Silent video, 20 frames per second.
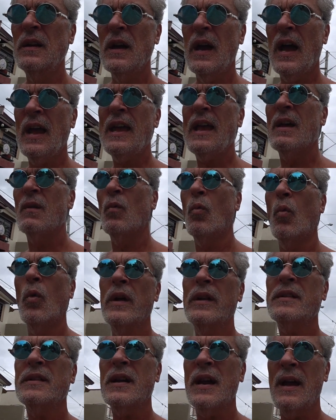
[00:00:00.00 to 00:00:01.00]
I had
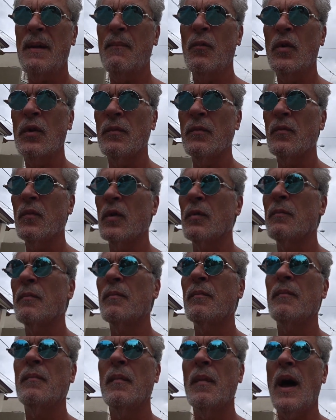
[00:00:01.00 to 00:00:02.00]
one time where
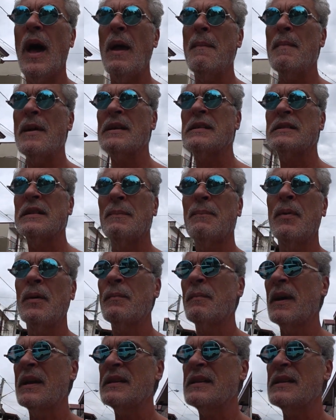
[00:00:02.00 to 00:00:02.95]
I messed up on my